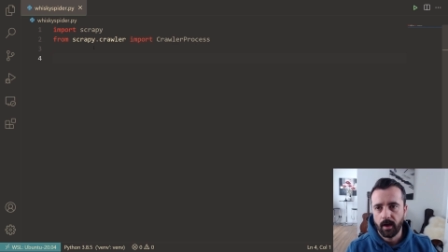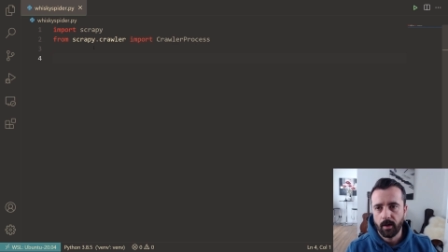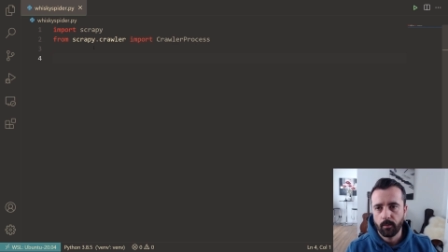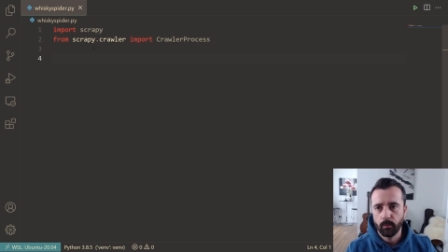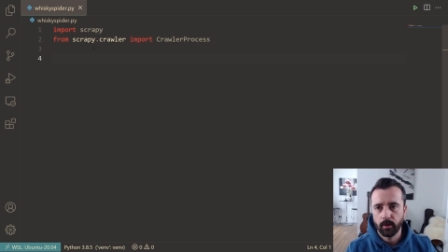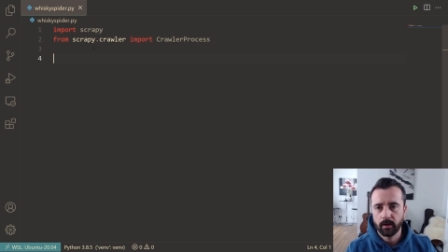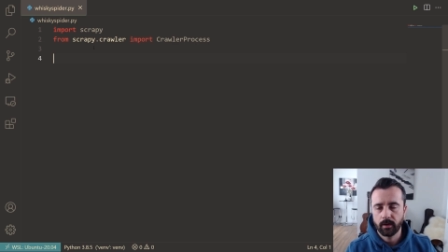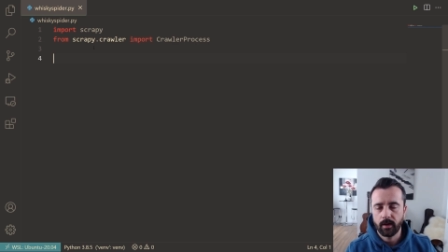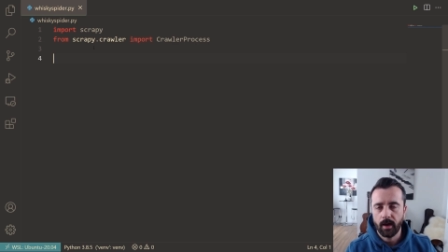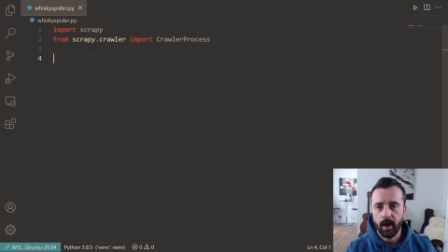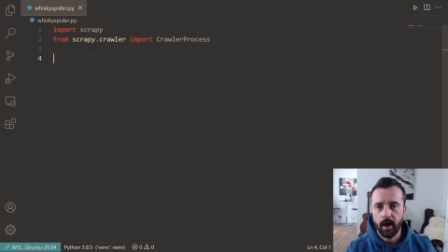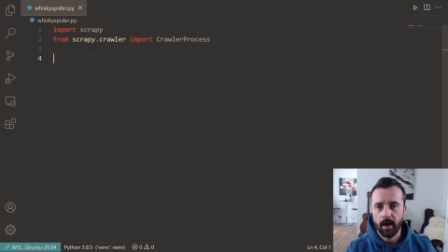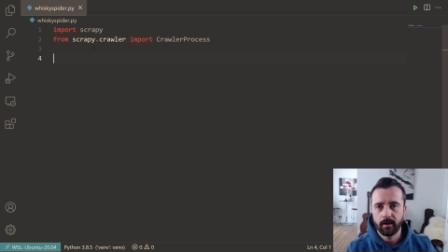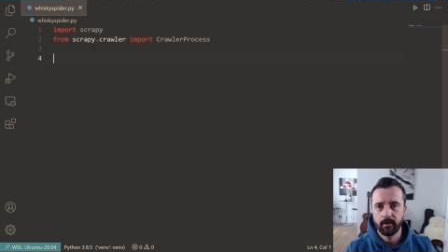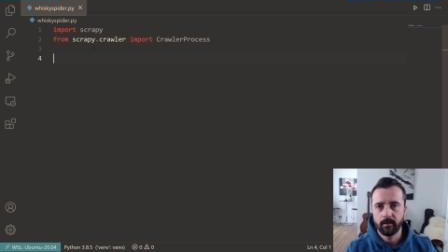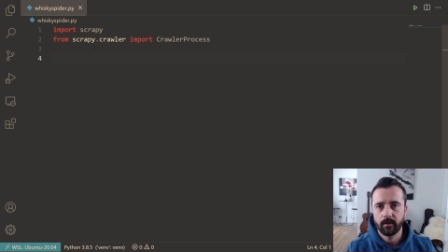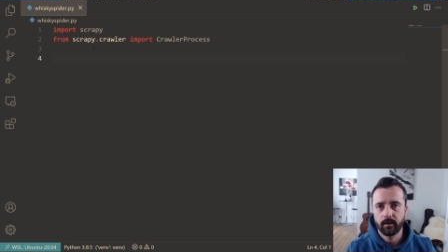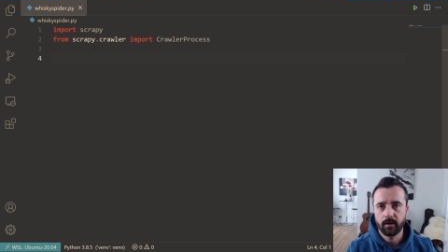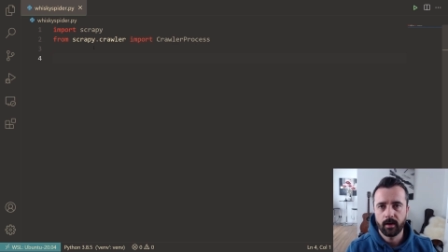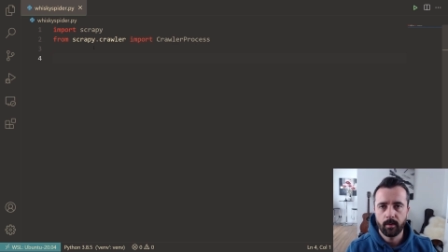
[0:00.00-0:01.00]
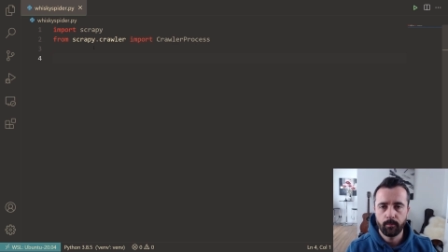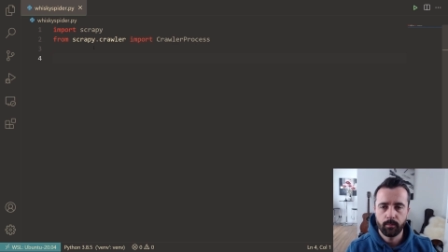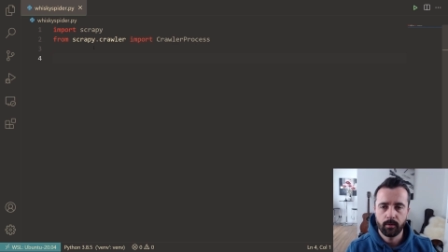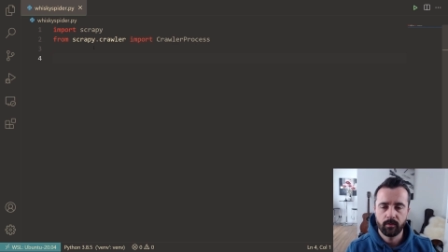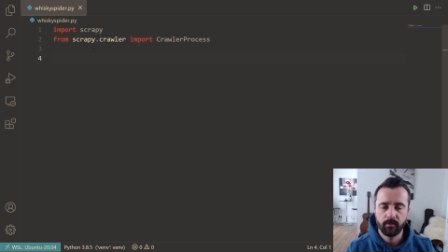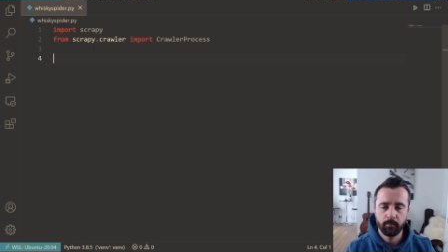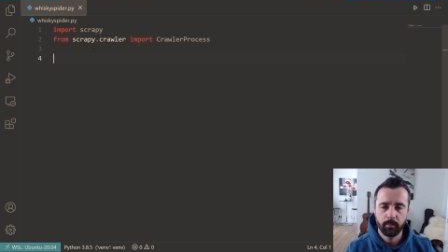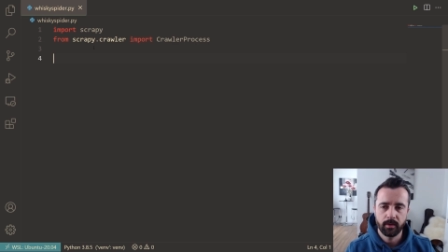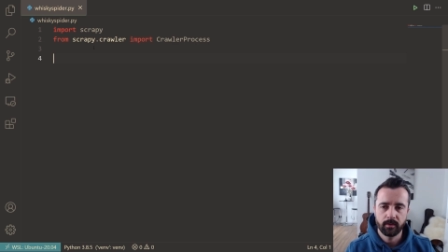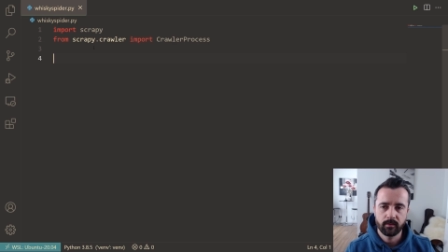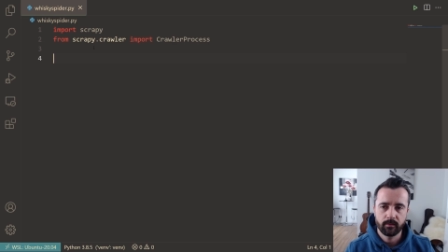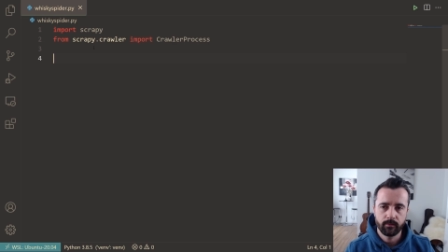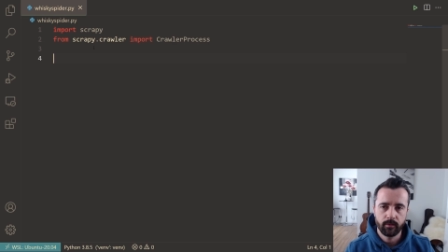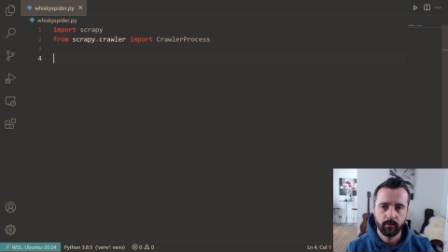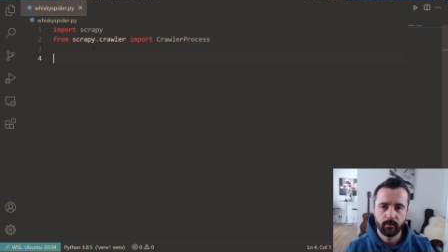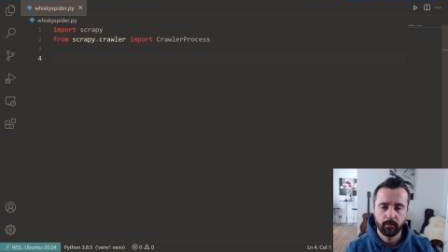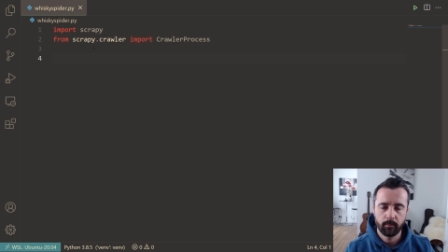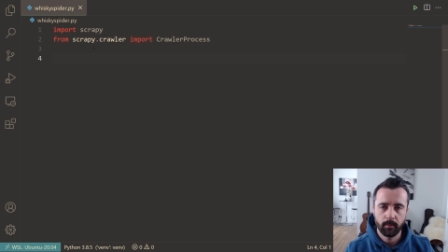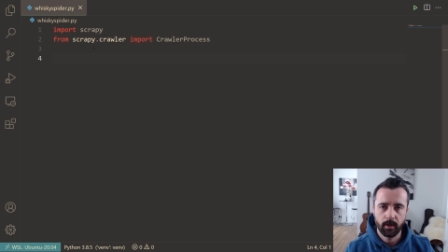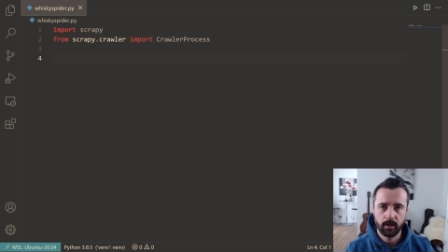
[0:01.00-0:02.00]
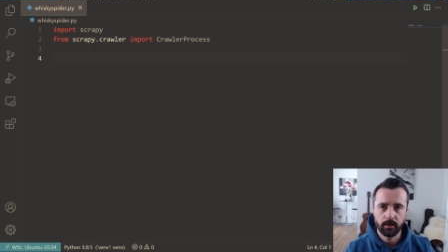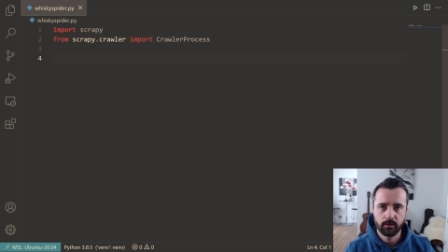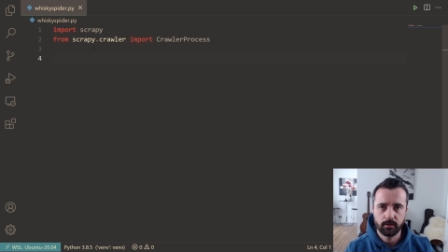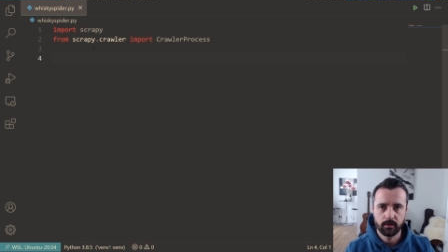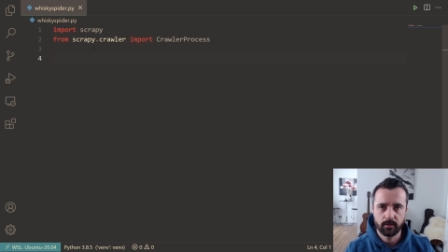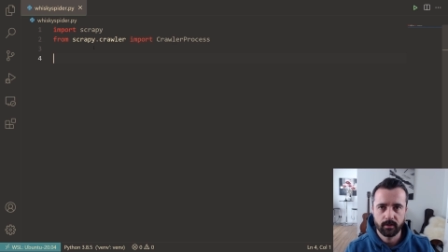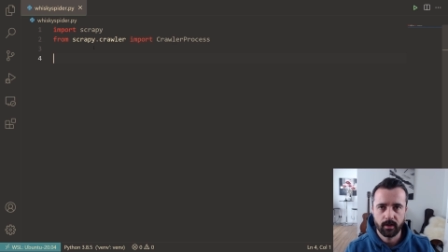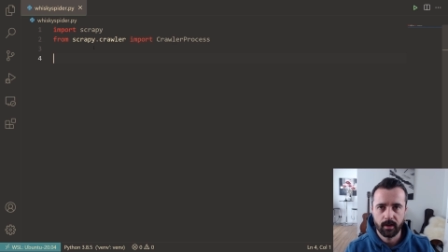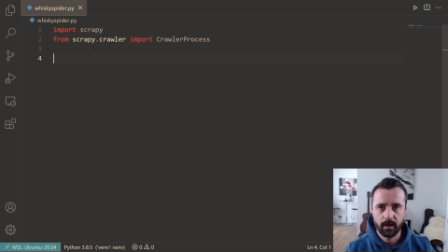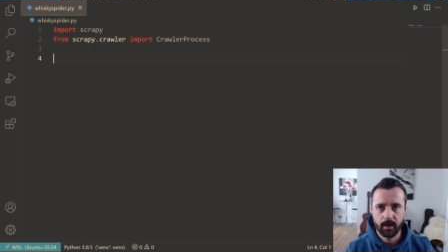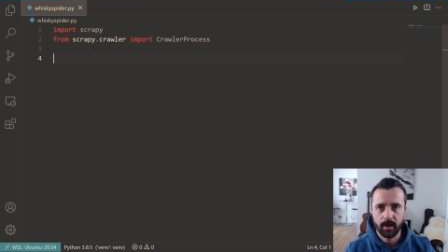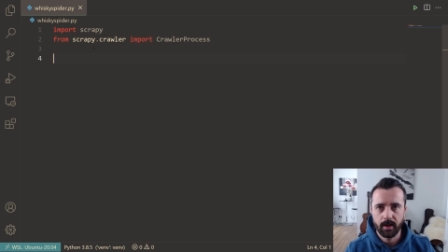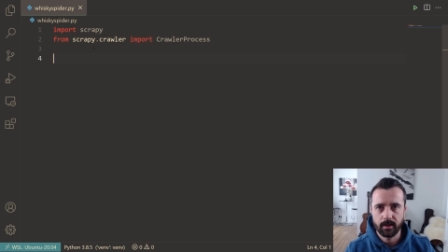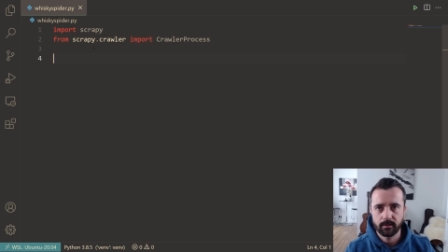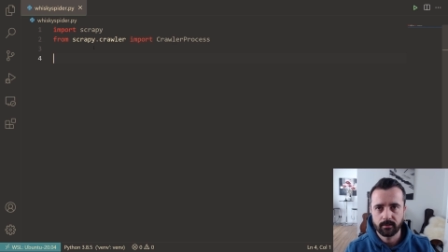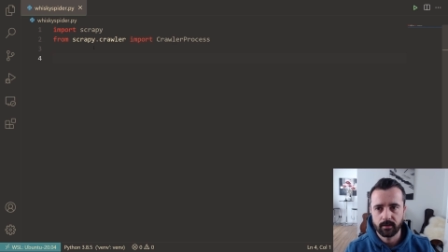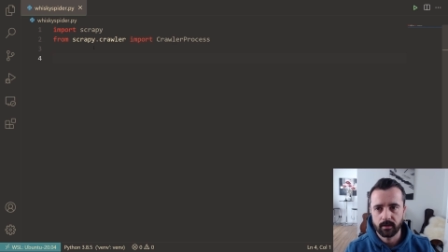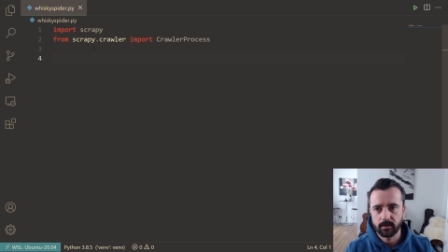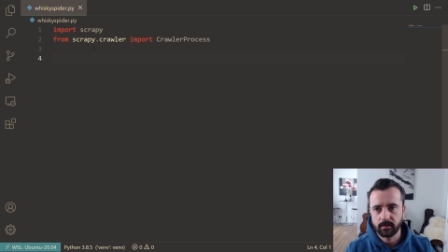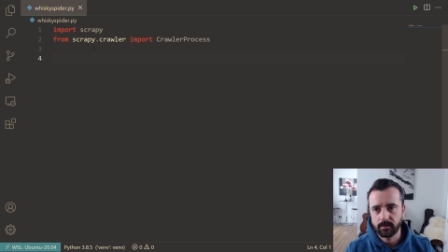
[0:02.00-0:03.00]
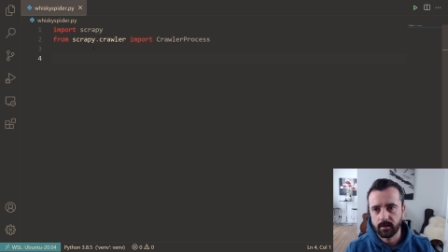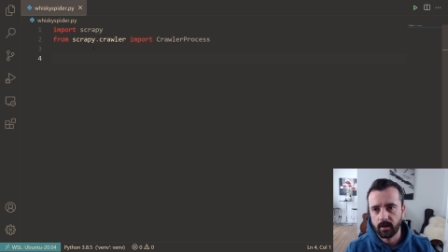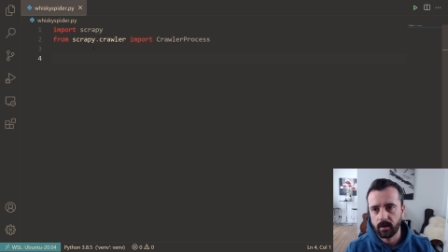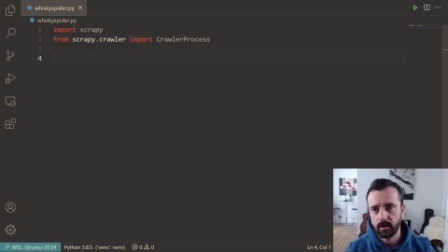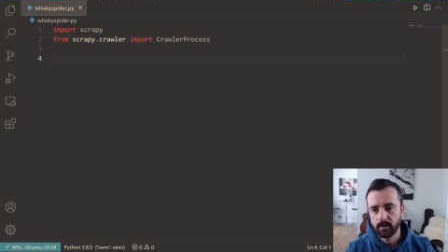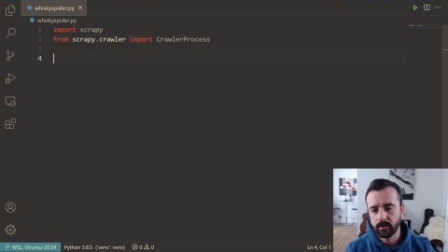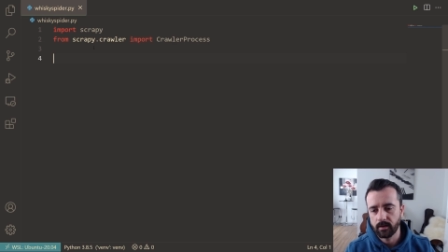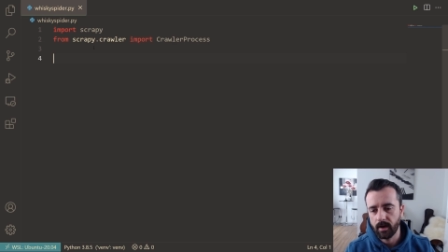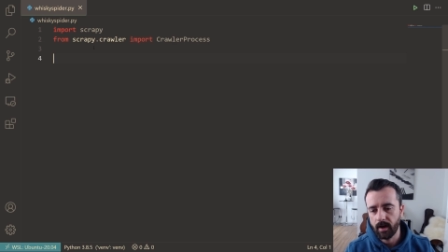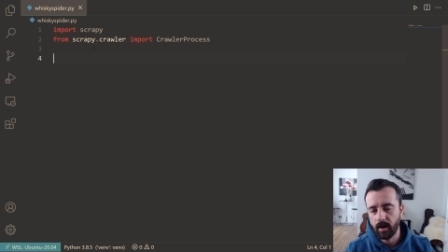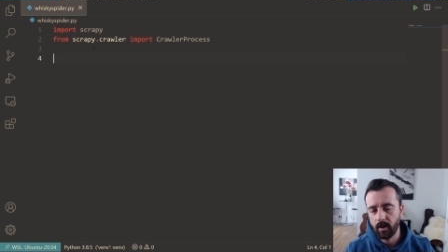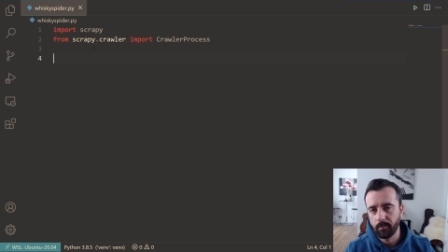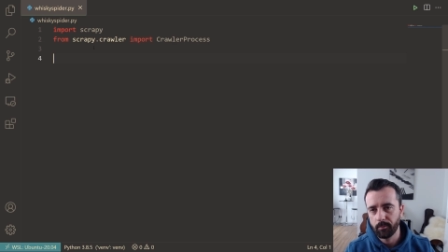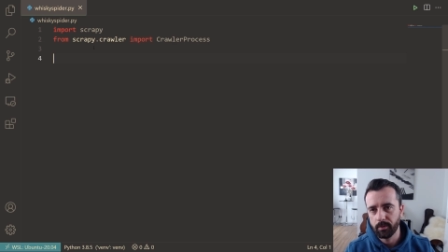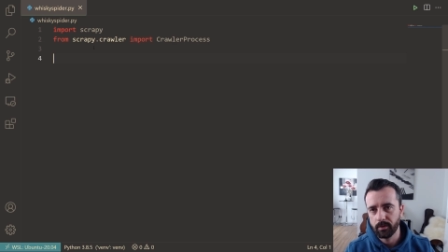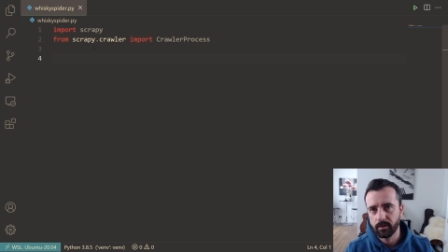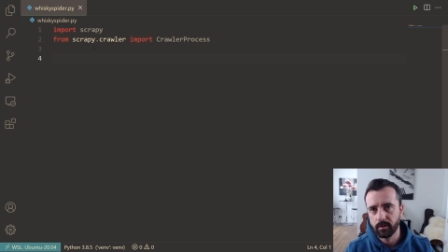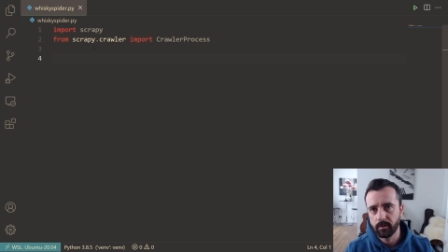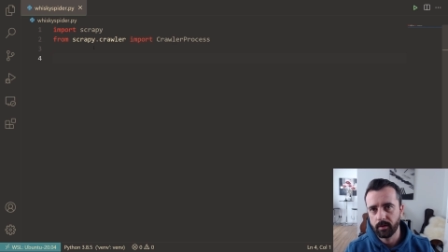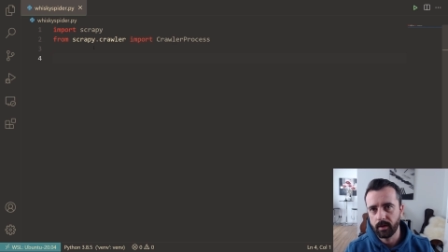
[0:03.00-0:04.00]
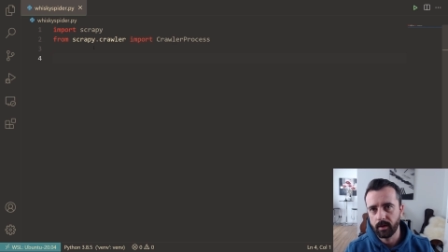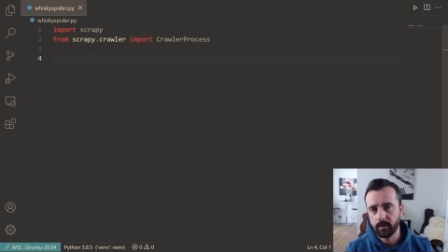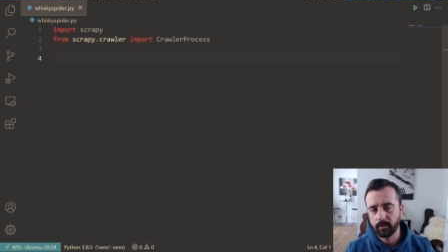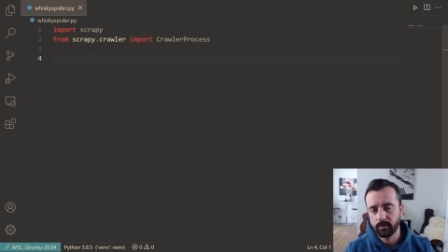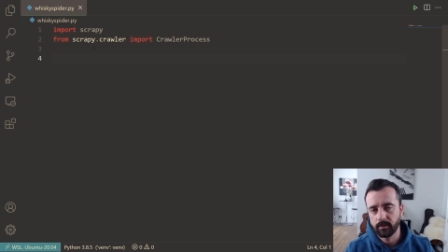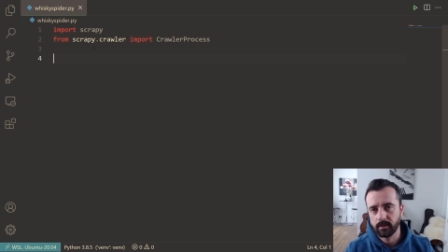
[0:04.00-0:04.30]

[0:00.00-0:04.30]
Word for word: and we're gonna add in a couple of bits of information that lets us either output the,